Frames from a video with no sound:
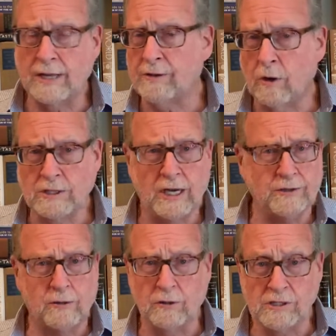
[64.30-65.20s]
the hotel, the
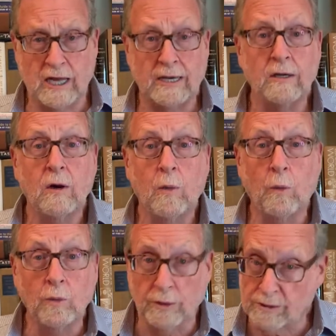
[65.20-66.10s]
cruise line,
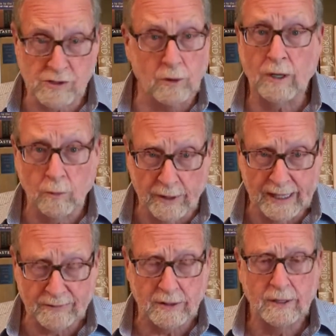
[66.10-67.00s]
the resort,
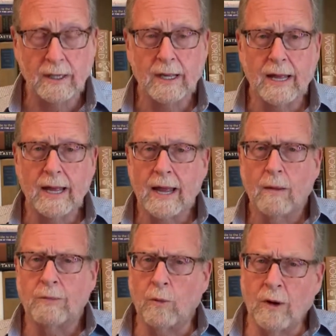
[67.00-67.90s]
whatever.
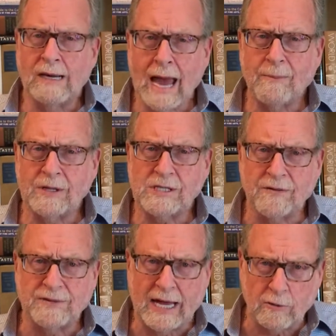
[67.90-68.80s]
Well, what happens
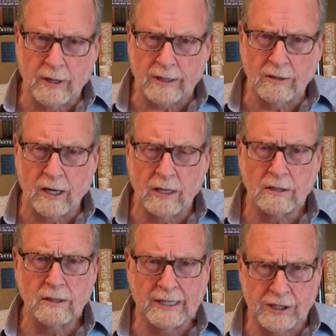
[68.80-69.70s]
if that credit
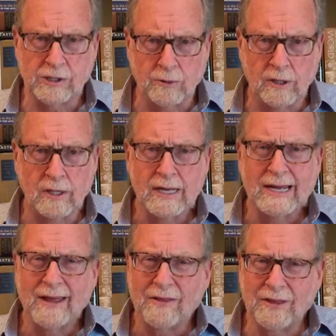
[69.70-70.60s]
card issuer
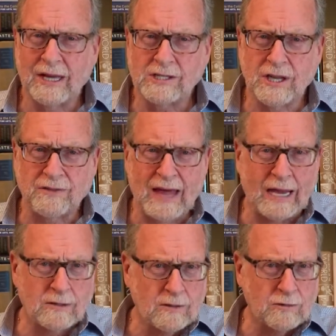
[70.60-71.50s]
thinks that
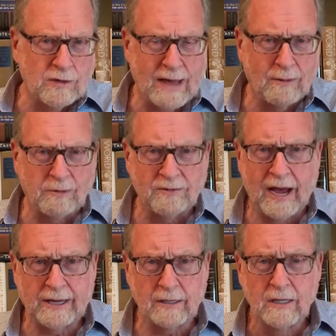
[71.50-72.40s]
that travel
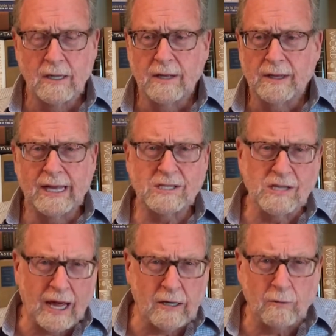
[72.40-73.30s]
provider is
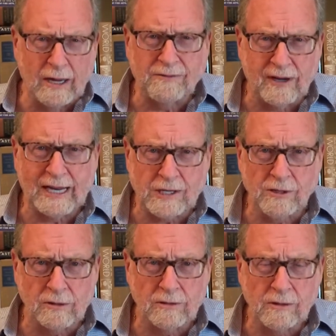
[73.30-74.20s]
not on great
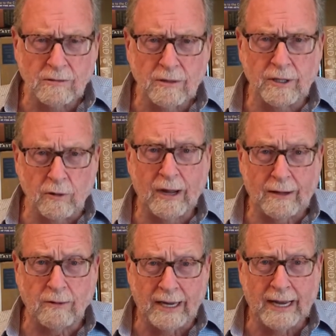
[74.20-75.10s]
financial
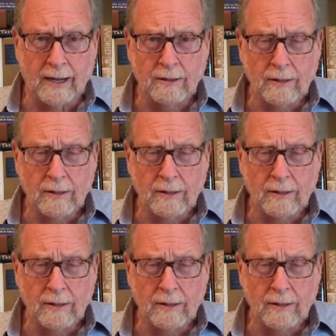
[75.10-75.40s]
ground right now?